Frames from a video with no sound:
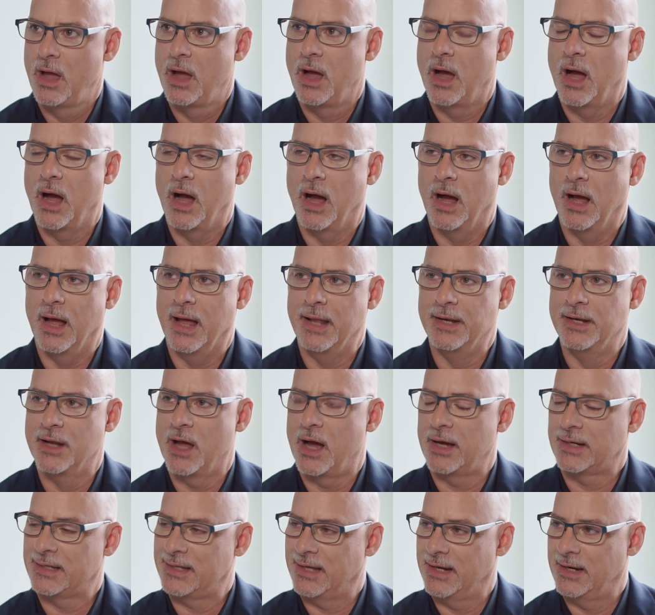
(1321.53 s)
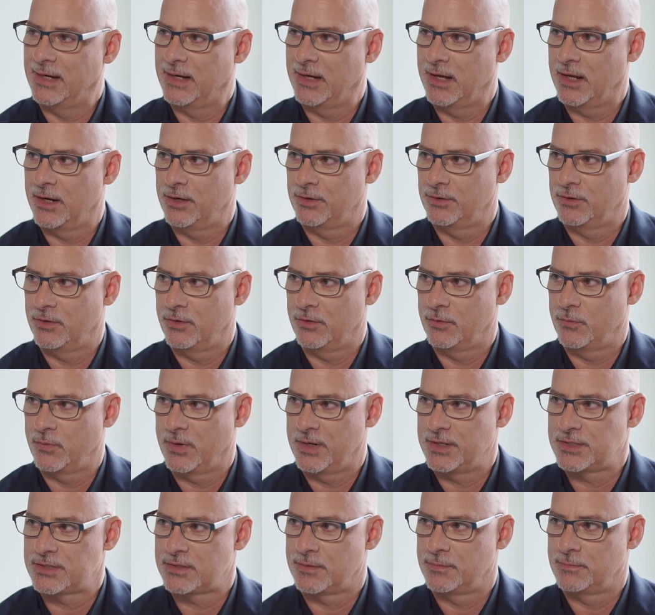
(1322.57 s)
Not getting out of their own
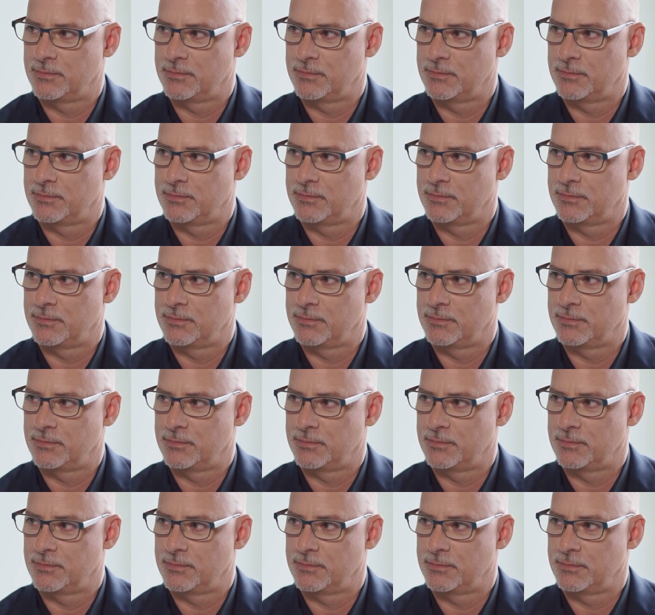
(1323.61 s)
ways.